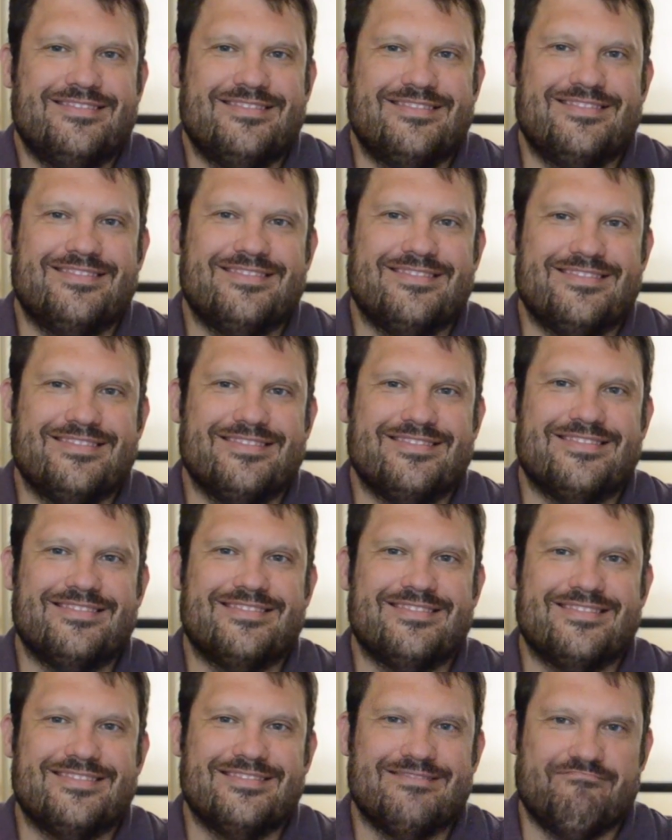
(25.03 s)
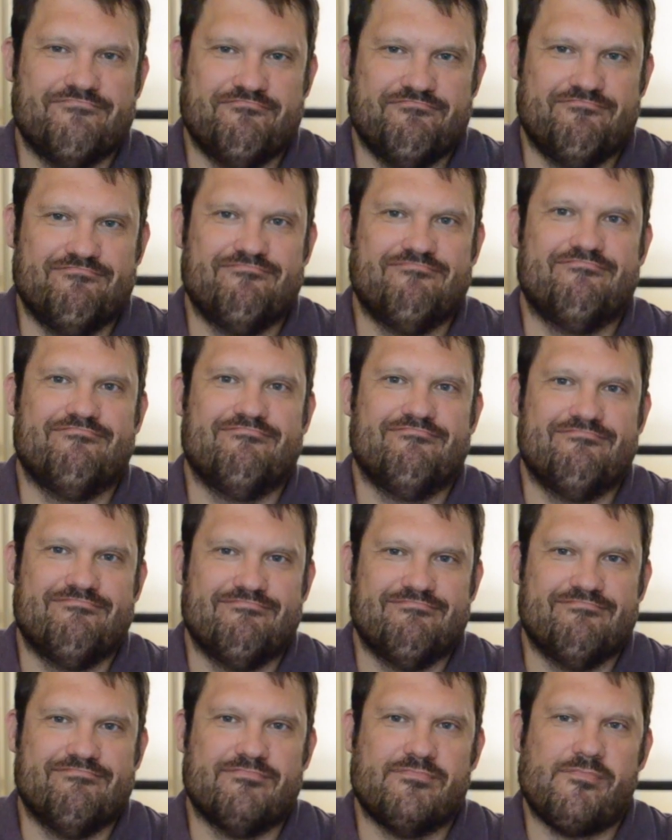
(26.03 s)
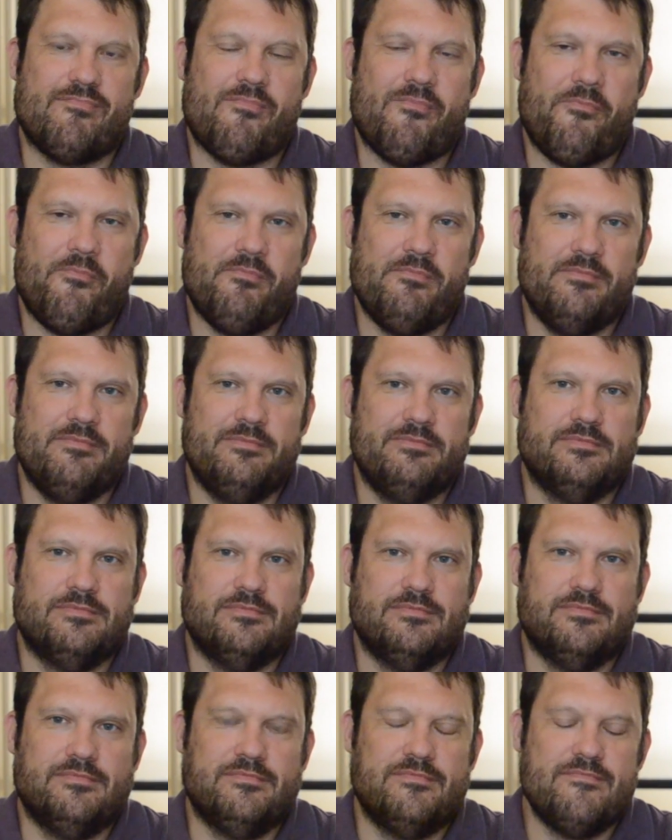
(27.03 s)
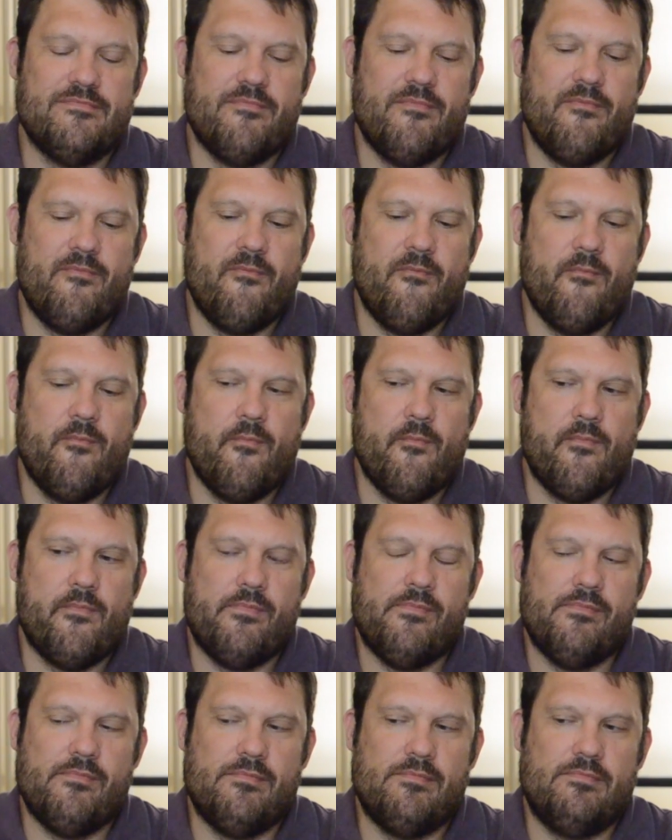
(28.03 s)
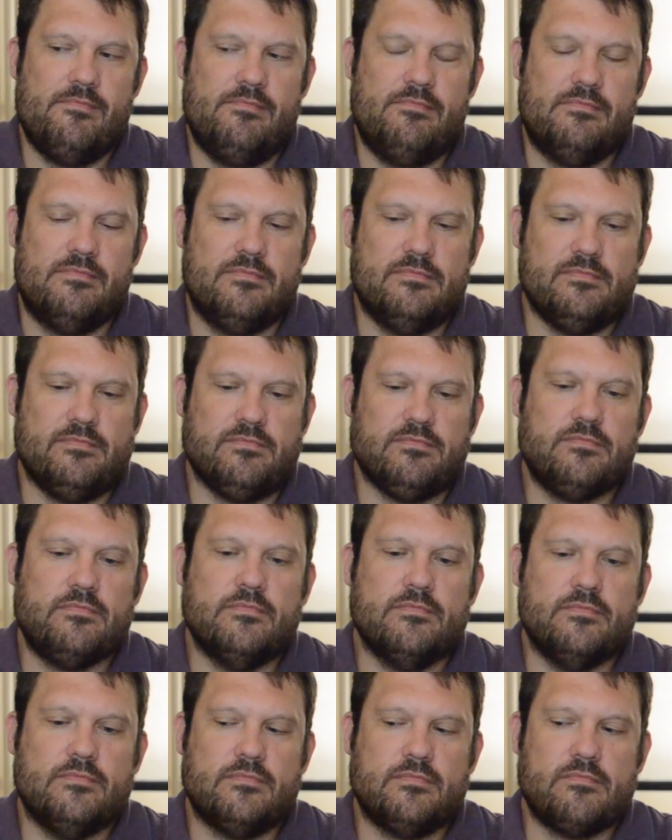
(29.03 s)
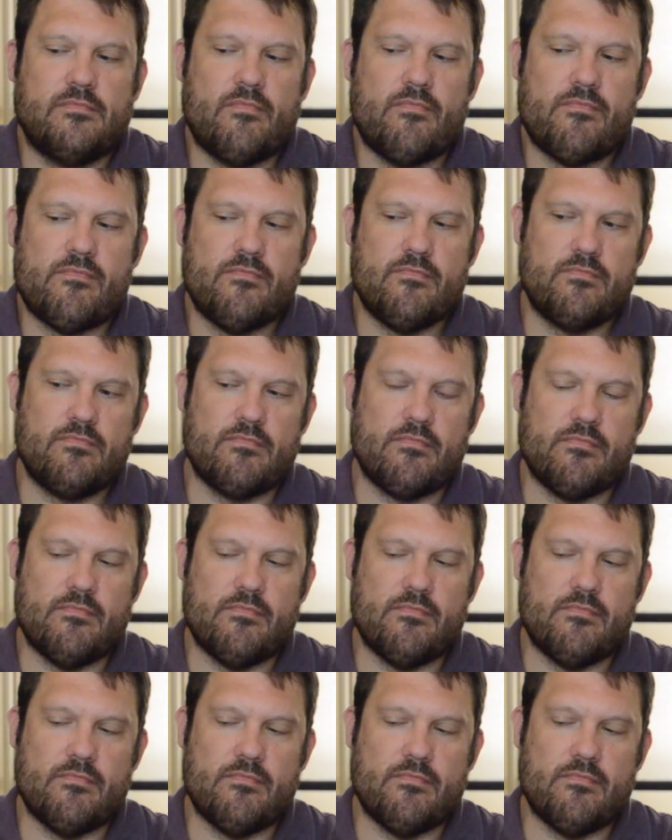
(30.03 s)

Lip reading: (silent)